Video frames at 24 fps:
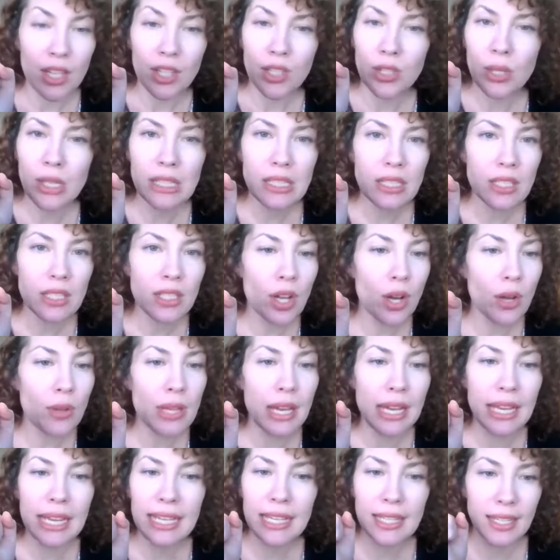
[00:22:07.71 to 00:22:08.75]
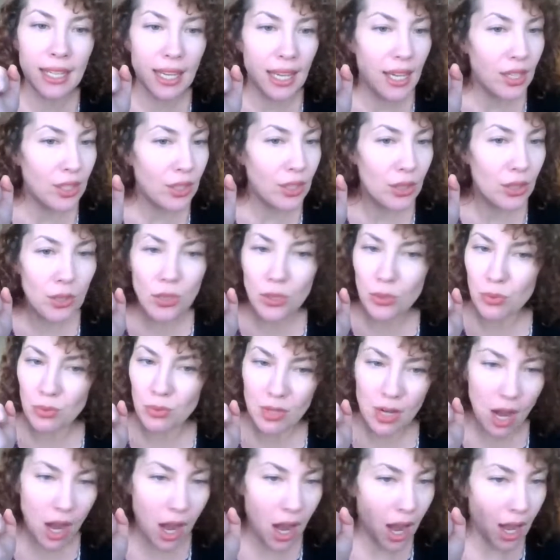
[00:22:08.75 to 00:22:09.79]
You get to know that you do
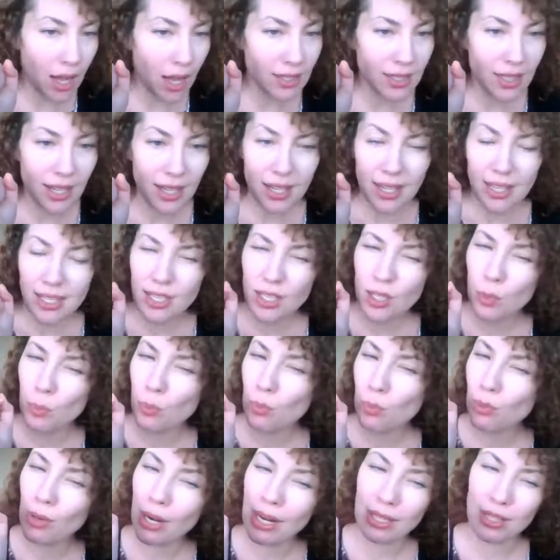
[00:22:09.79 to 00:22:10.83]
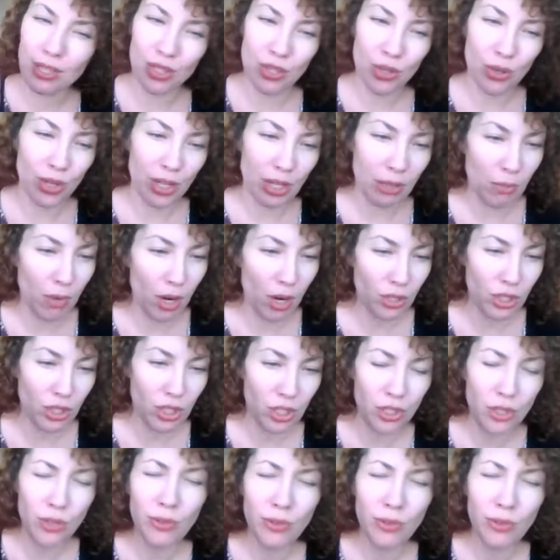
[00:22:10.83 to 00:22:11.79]
not suppress your emotions.